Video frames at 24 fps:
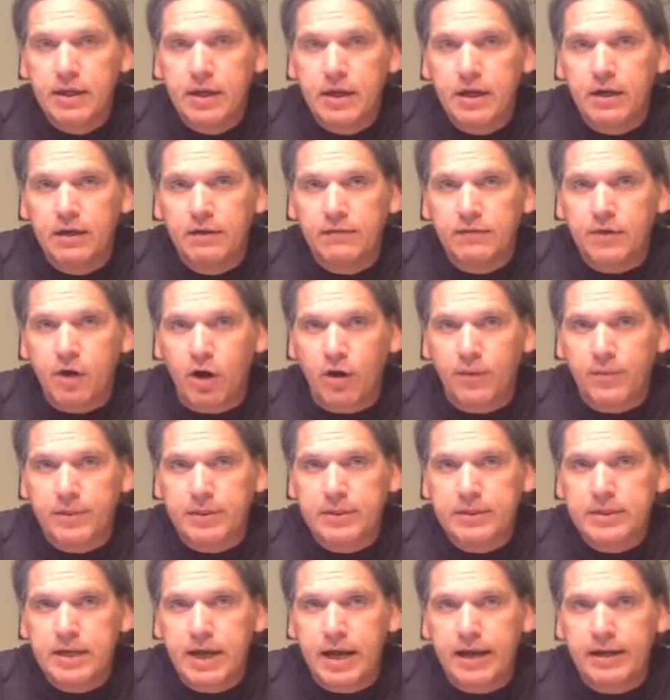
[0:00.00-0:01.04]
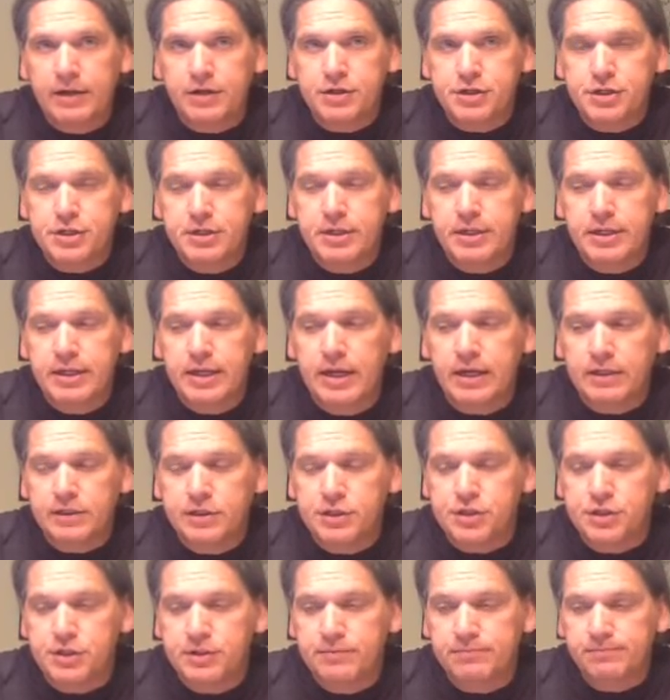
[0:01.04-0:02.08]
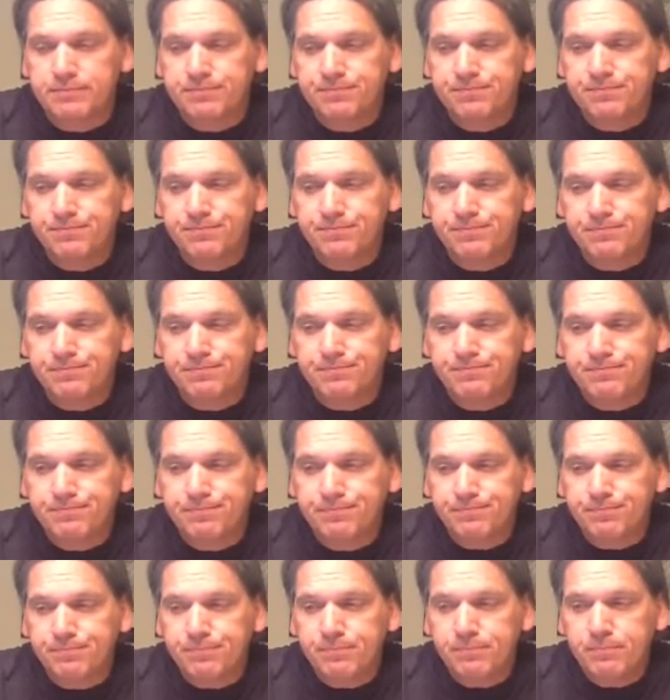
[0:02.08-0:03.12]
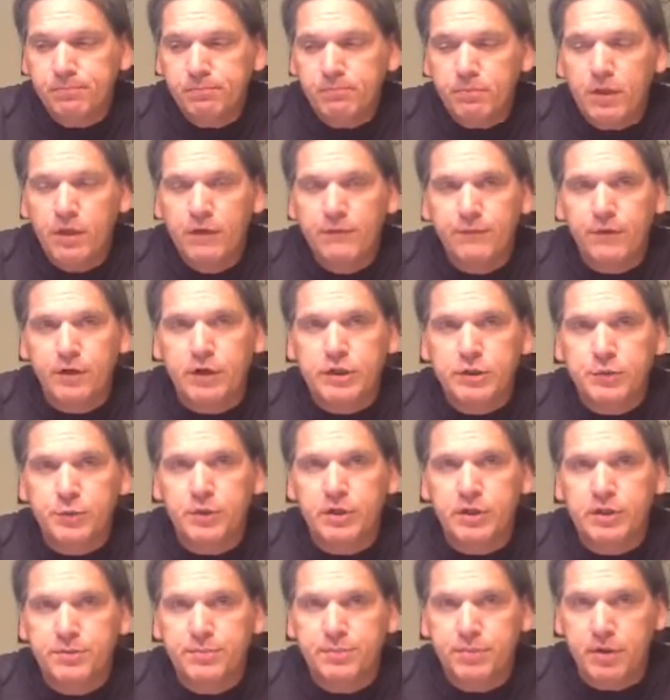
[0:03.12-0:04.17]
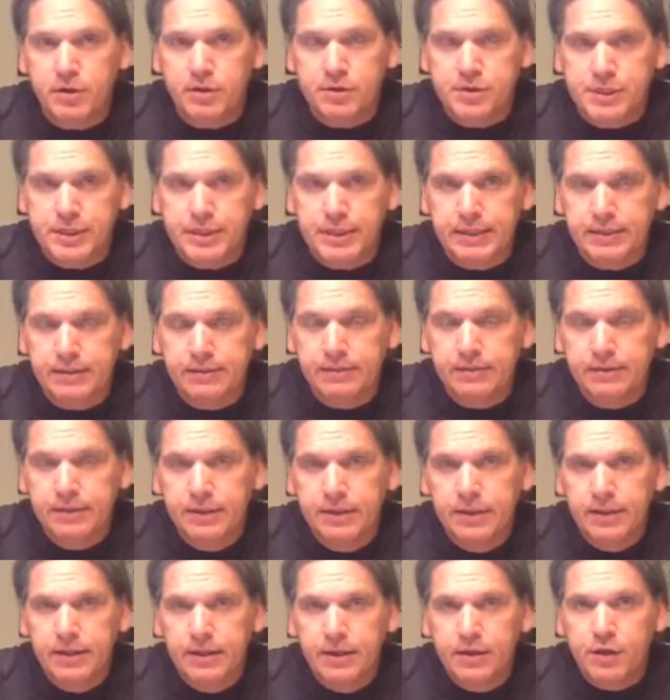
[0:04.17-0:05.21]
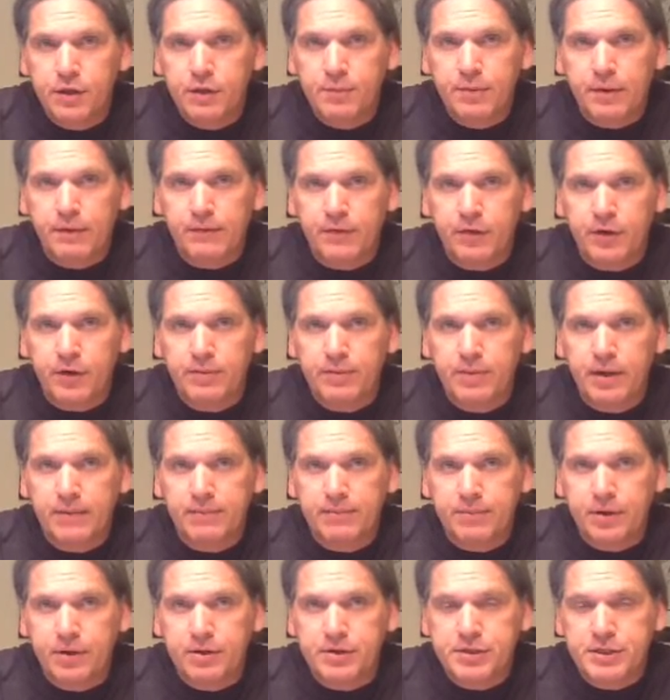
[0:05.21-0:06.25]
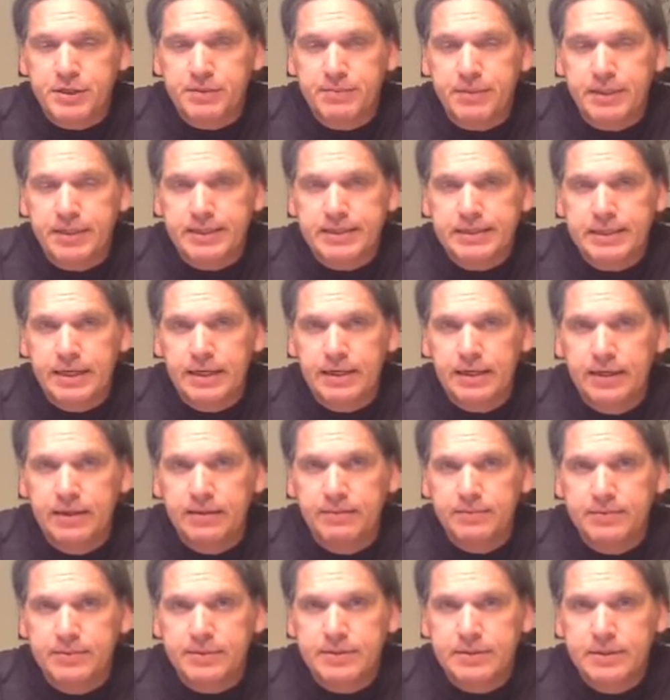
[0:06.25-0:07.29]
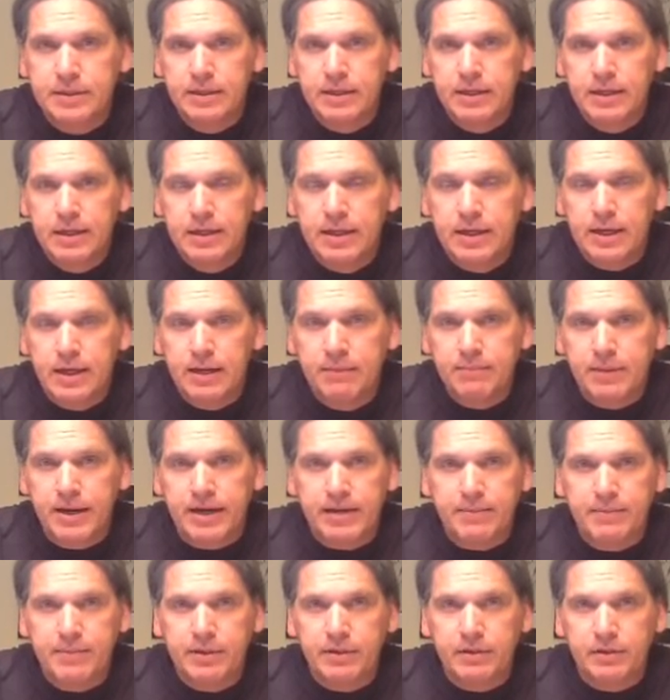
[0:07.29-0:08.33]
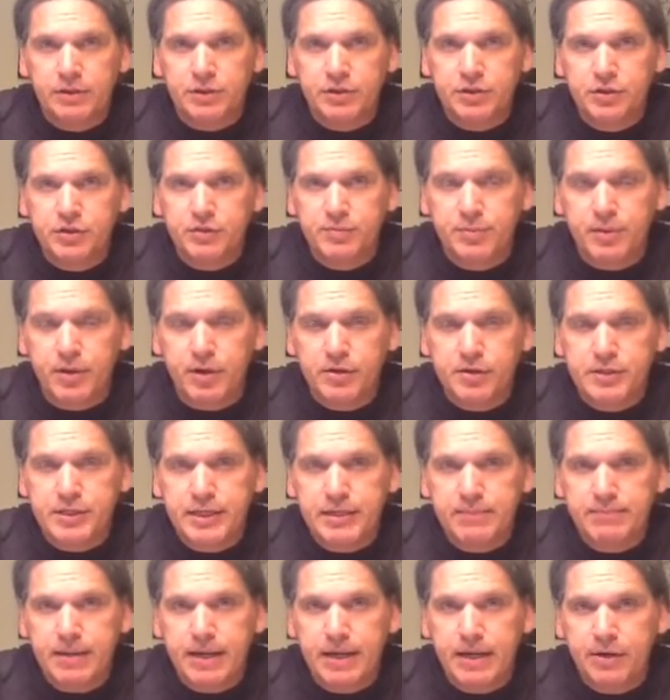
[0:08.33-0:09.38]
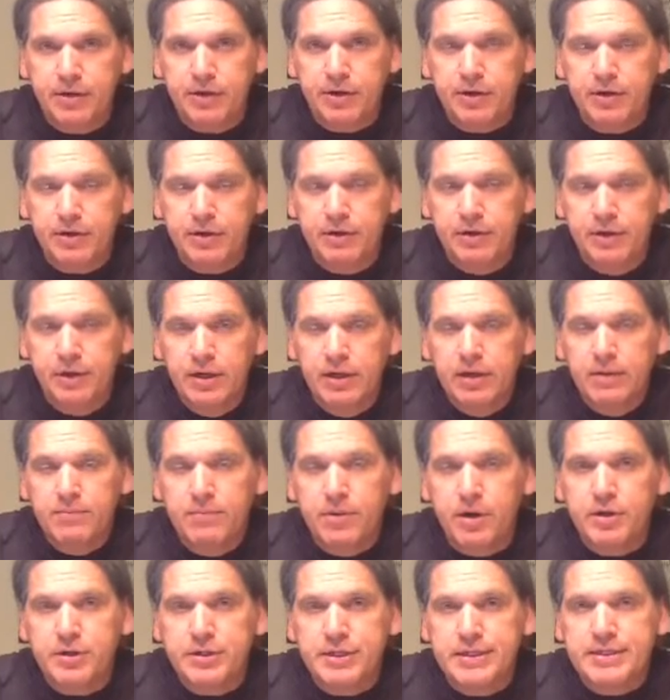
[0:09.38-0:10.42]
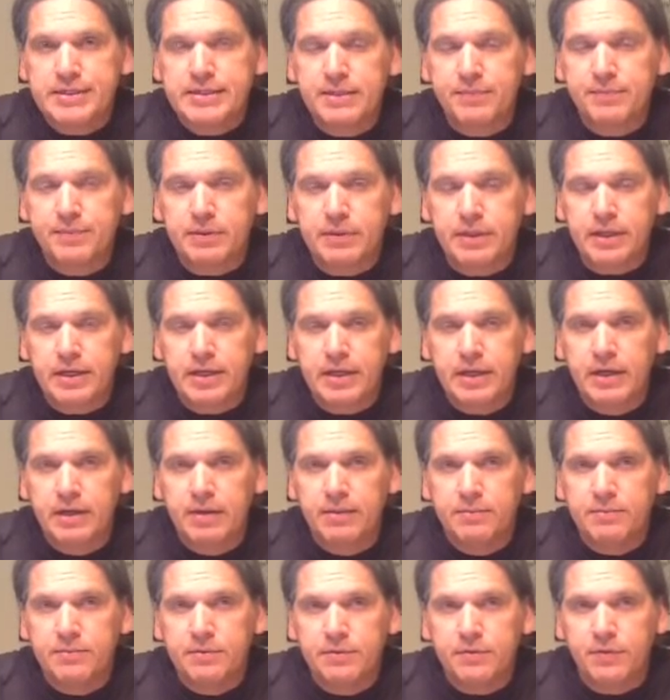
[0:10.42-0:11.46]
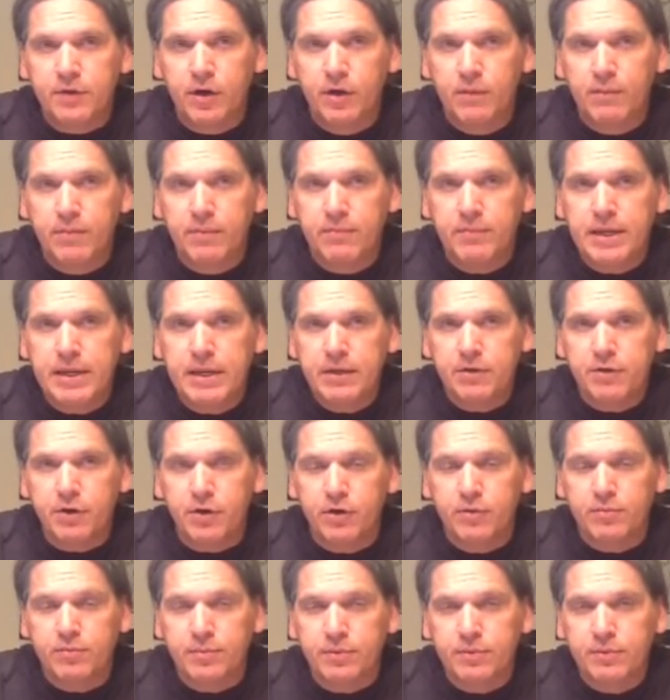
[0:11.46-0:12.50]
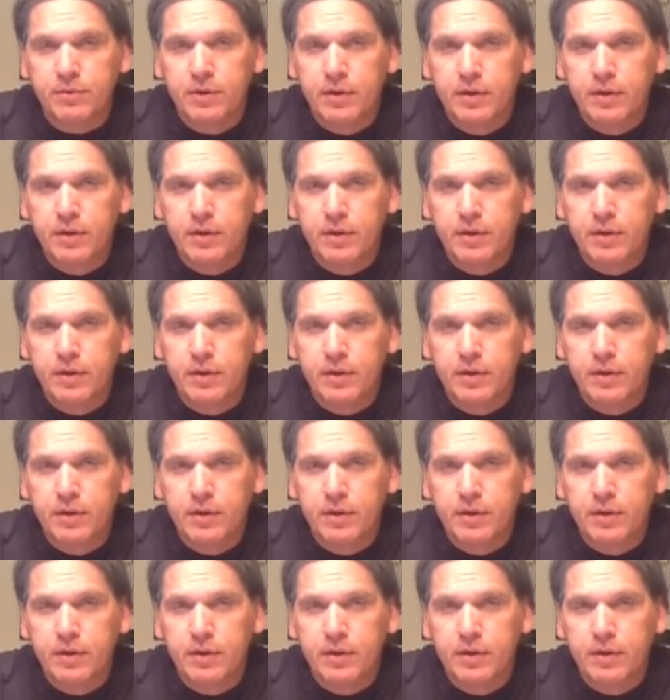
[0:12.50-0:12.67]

of carbon, hydrogen, and oxygen. First word is protein. You've probably heard about protein many times. Bodybuilders use protein powder. Protein typically comes from the meat group